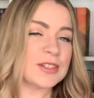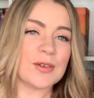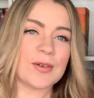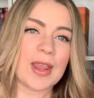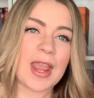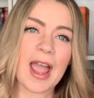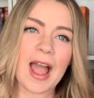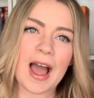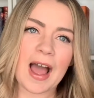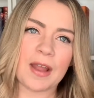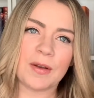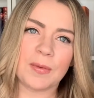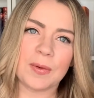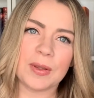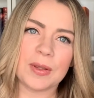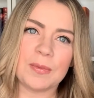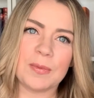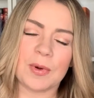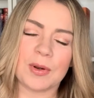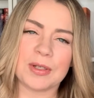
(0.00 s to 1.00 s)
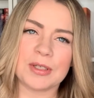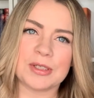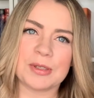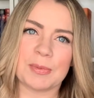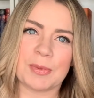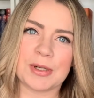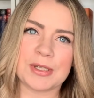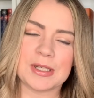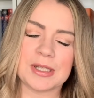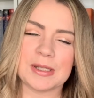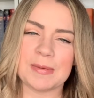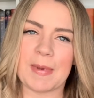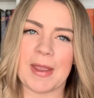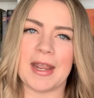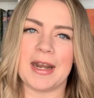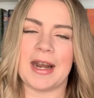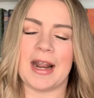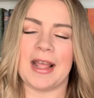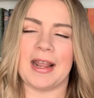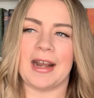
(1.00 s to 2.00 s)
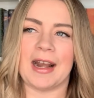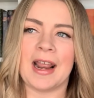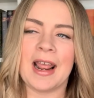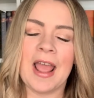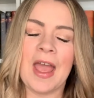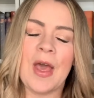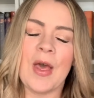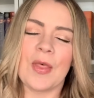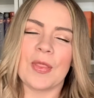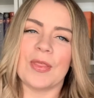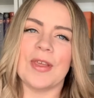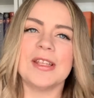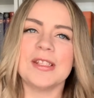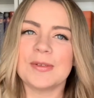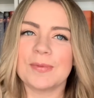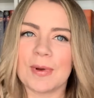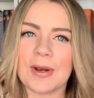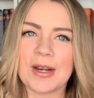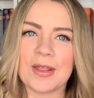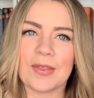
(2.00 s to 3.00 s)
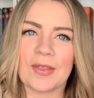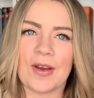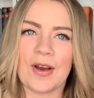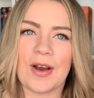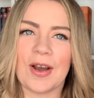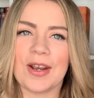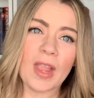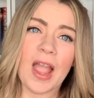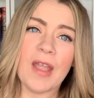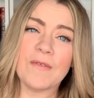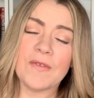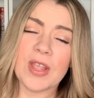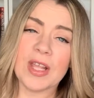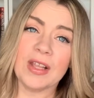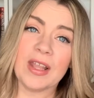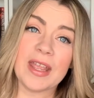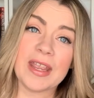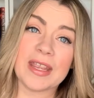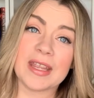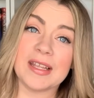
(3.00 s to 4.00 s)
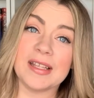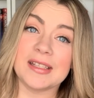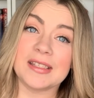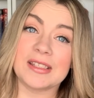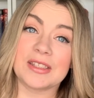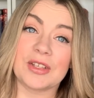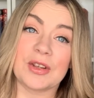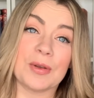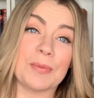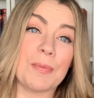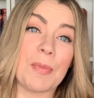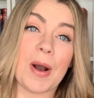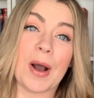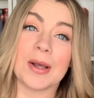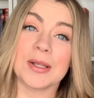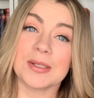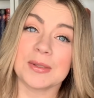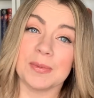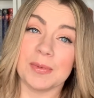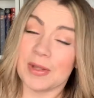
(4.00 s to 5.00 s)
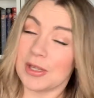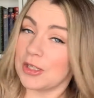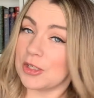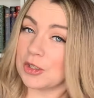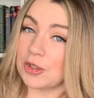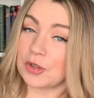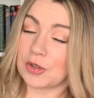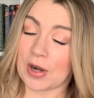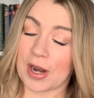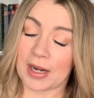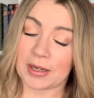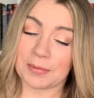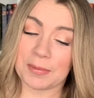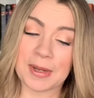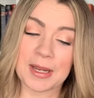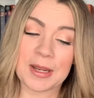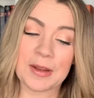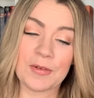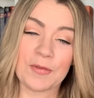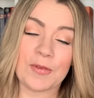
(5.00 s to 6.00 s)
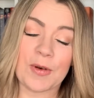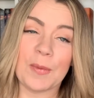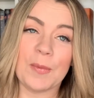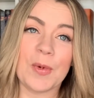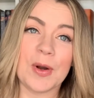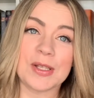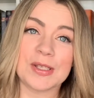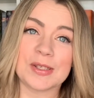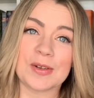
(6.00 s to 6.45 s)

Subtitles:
So yeah, I really wanted to participate in this read-a-thon. I feel like it could possibly distract me from what's